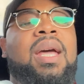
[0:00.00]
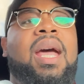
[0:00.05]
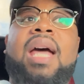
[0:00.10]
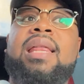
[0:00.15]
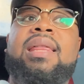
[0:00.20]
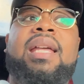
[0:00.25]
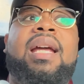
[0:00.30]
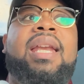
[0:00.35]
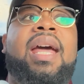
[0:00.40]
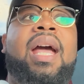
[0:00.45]

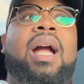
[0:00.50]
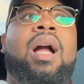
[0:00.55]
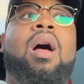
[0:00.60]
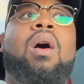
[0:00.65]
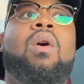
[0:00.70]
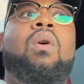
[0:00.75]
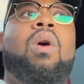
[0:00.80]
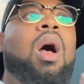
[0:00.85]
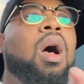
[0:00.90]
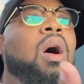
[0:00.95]
And then they
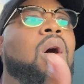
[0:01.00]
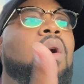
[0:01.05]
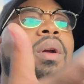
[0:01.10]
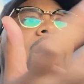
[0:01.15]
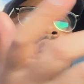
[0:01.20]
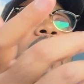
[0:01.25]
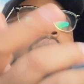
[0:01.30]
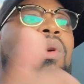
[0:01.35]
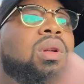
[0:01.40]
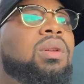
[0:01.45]
go, oh,
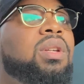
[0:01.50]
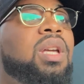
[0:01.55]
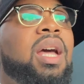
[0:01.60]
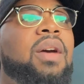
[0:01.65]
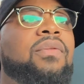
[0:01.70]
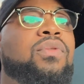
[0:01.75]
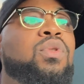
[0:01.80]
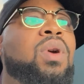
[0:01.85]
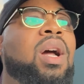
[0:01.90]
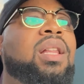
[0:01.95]
okay, well, yeah,
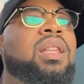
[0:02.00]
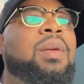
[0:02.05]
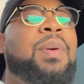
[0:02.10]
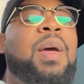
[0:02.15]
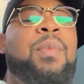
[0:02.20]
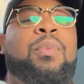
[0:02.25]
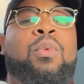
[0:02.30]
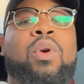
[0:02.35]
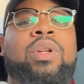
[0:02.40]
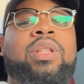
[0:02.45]
if you got the
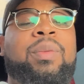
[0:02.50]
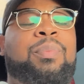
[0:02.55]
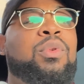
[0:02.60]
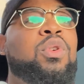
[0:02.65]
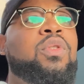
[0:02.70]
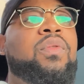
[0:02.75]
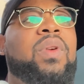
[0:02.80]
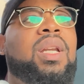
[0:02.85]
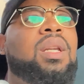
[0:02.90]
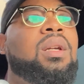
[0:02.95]
paperwork to
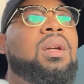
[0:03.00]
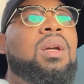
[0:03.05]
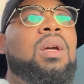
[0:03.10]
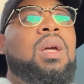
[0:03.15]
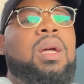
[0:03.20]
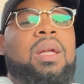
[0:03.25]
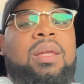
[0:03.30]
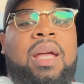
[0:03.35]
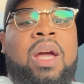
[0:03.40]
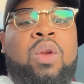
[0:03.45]
prove it,
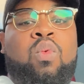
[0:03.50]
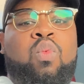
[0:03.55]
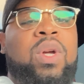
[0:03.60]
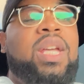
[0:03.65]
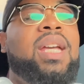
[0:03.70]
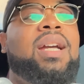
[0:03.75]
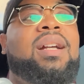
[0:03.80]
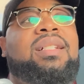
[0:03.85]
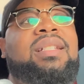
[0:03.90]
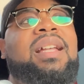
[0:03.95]
then
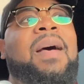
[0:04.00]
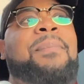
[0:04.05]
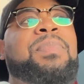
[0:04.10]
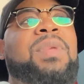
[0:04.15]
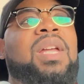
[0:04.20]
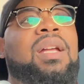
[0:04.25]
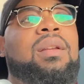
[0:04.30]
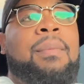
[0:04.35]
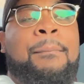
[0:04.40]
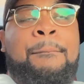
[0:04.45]
we
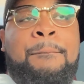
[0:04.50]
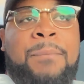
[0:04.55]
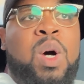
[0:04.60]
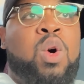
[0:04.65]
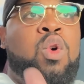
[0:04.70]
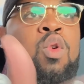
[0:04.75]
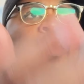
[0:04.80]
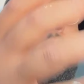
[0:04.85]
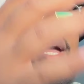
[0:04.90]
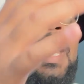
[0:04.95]
accept it.
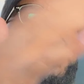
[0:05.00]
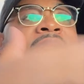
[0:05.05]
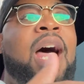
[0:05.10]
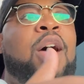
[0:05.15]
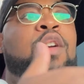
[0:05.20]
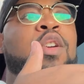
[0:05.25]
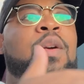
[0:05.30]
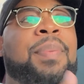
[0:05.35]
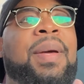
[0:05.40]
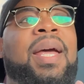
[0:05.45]
Boom. And now
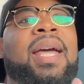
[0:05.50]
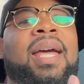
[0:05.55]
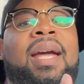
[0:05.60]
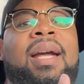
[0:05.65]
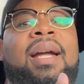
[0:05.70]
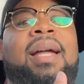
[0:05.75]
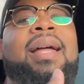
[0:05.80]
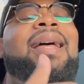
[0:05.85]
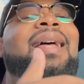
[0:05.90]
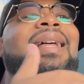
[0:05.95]
you're
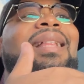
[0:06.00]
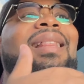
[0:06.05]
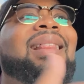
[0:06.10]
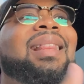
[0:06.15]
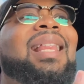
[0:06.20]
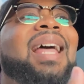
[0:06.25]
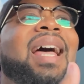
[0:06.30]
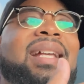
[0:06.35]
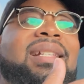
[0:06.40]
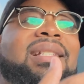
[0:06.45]
paying
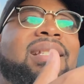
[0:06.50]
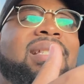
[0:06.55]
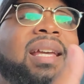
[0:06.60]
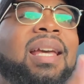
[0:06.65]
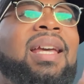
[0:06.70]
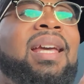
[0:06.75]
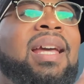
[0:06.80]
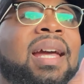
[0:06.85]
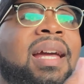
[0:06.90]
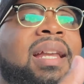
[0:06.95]
less
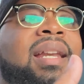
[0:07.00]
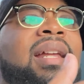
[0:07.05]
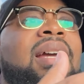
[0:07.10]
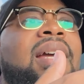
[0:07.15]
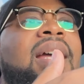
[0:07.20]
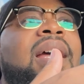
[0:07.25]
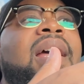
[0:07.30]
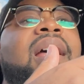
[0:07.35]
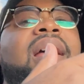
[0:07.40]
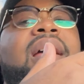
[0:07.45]
in
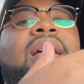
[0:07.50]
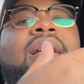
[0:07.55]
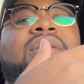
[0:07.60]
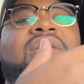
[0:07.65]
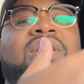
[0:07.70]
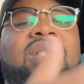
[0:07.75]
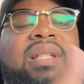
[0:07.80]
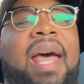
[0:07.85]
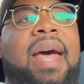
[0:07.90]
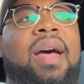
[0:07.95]

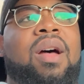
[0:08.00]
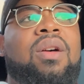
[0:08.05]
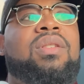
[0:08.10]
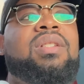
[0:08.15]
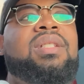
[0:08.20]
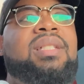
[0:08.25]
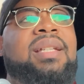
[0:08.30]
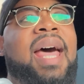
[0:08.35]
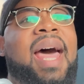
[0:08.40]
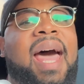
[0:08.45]

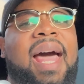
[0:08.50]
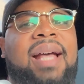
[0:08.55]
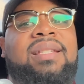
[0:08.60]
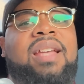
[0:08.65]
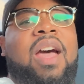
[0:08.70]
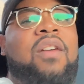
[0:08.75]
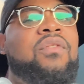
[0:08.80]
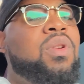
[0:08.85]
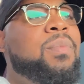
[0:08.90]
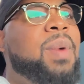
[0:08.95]
sales tax.
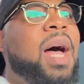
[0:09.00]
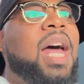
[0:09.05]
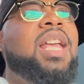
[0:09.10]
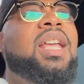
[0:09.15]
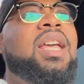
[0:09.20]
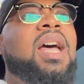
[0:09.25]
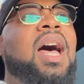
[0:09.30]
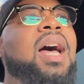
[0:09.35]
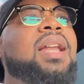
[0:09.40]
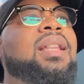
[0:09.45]
Everybody
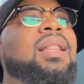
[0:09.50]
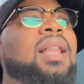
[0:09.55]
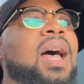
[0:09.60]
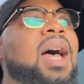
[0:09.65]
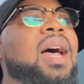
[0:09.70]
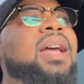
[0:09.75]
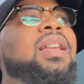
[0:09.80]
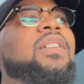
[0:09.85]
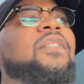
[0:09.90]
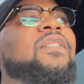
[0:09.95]

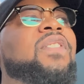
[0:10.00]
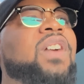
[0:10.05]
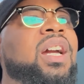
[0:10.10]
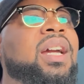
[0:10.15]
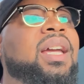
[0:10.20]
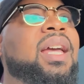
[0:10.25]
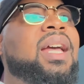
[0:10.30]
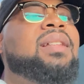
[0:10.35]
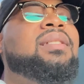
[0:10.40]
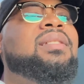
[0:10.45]
online
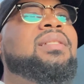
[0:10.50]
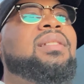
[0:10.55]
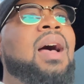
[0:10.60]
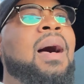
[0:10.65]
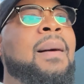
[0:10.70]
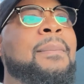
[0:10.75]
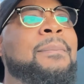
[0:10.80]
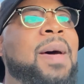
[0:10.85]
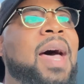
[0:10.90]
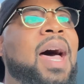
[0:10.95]
forgets
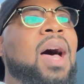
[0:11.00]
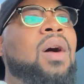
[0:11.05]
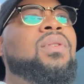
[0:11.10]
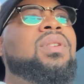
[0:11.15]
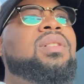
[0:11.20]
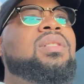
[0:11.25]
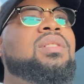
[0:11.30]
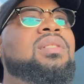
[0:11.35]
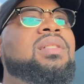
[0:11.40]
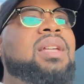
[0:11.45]
about
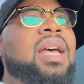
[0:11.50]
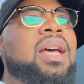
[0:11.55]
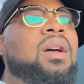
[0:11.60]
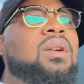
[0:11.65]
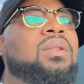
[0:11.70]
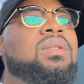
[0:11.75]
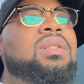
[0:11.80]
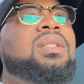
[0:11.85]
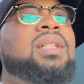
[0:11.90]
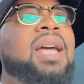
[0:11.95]

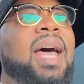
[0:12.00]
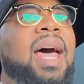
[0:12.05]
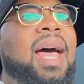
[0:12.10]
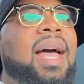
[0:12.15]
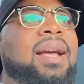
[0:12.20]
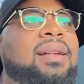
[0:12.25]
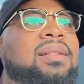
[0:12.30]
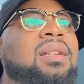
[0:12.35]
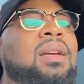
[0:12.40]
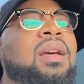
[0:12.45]
sales
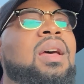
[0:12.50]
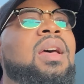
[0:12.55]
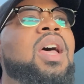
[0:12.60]
tax.